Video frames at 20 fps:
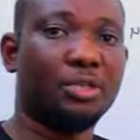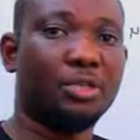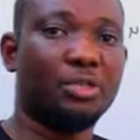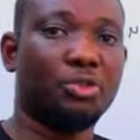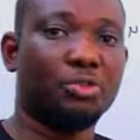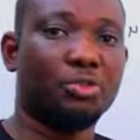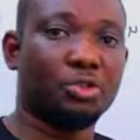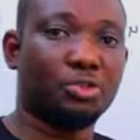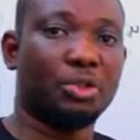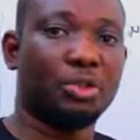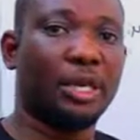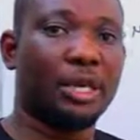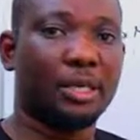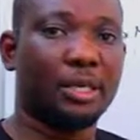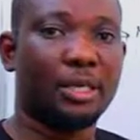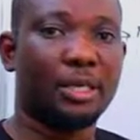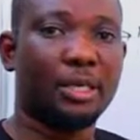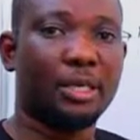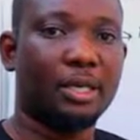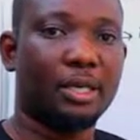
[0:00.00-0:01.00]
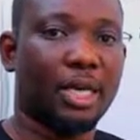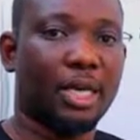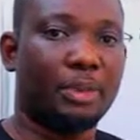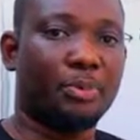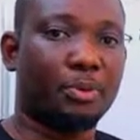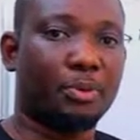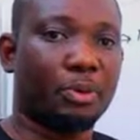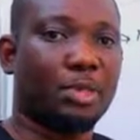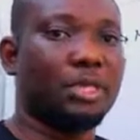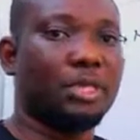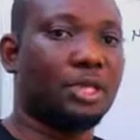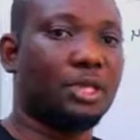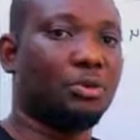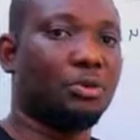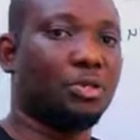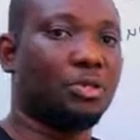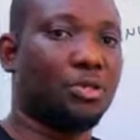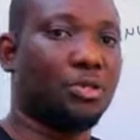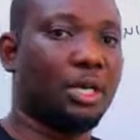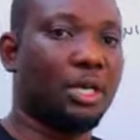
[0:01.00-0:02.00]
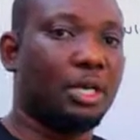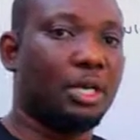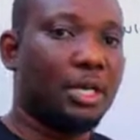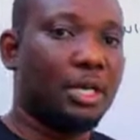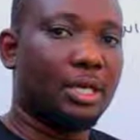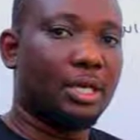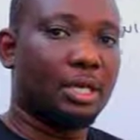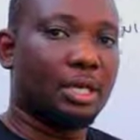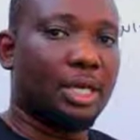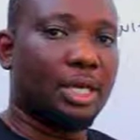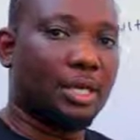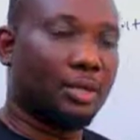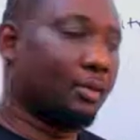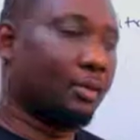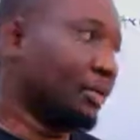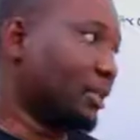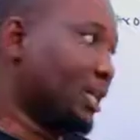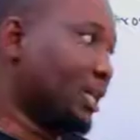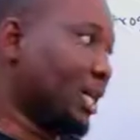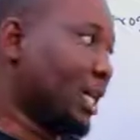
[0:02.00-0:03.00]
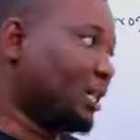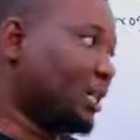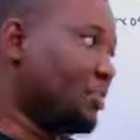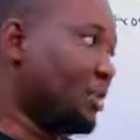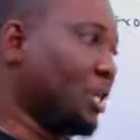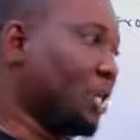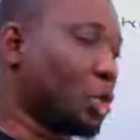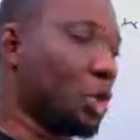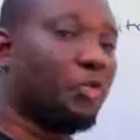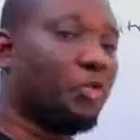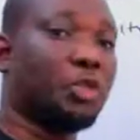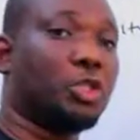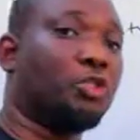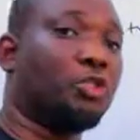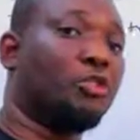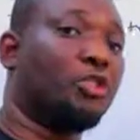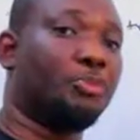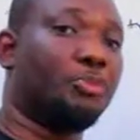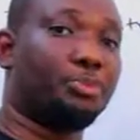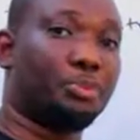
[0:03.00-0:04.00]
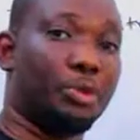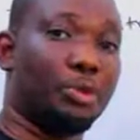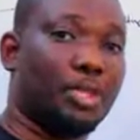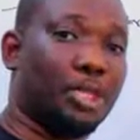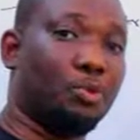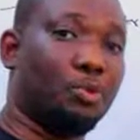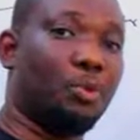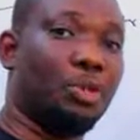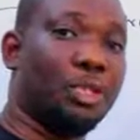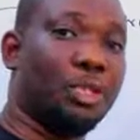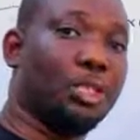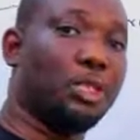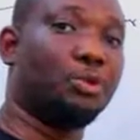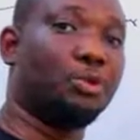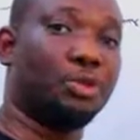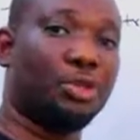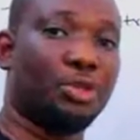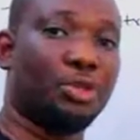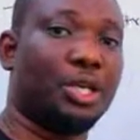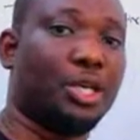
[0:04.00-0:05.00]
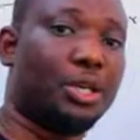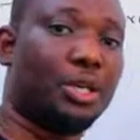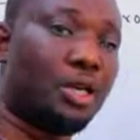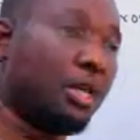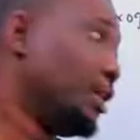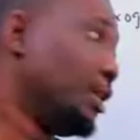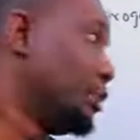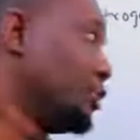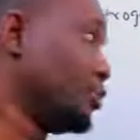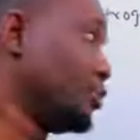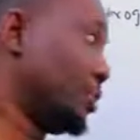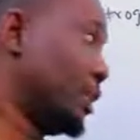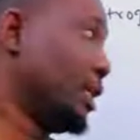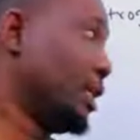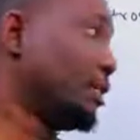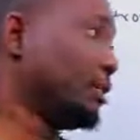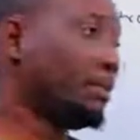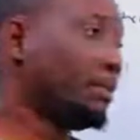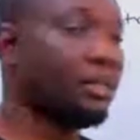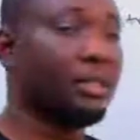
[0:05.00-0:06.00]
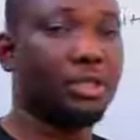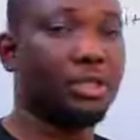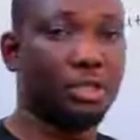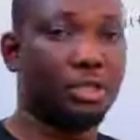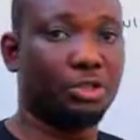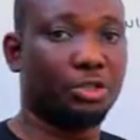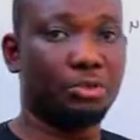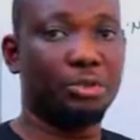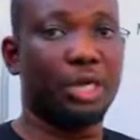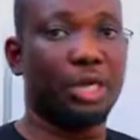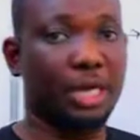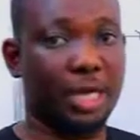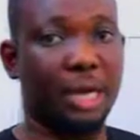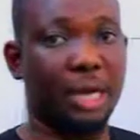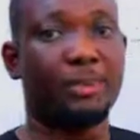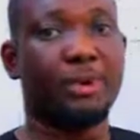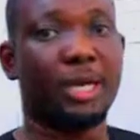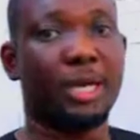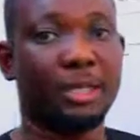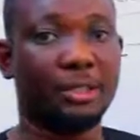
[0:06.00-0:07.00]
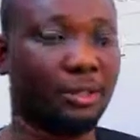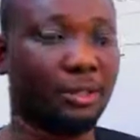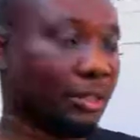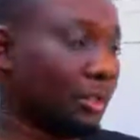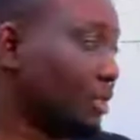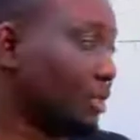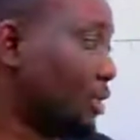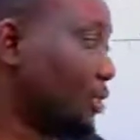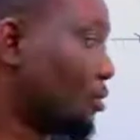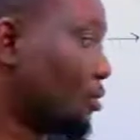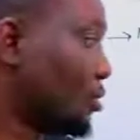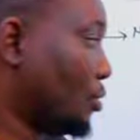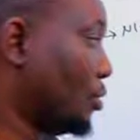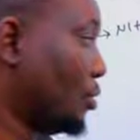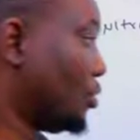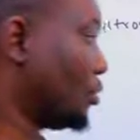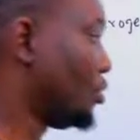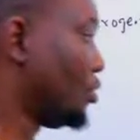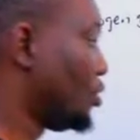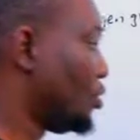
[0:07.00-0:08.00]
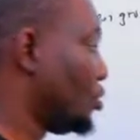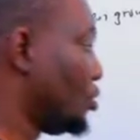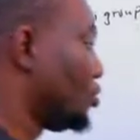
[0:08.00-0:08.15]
to sugar, protein is a non-sugar. Now there has been a conversion of a protein, which is a non-sugar, to now a sugar, a carbohydrate. It's called